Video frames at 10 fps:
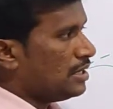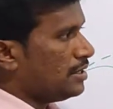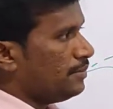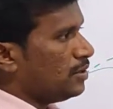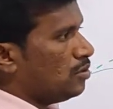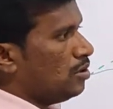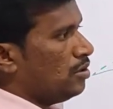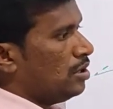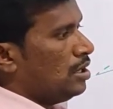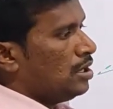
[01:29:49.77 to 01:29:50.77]
So let me
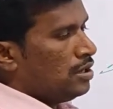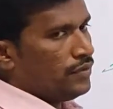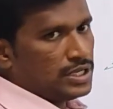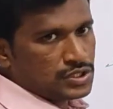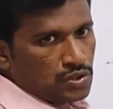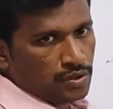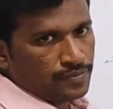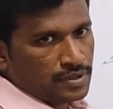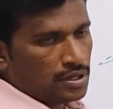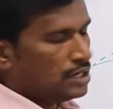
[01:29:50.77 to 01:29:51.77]
go very
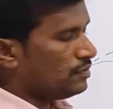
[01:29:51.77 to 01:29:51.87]
slow.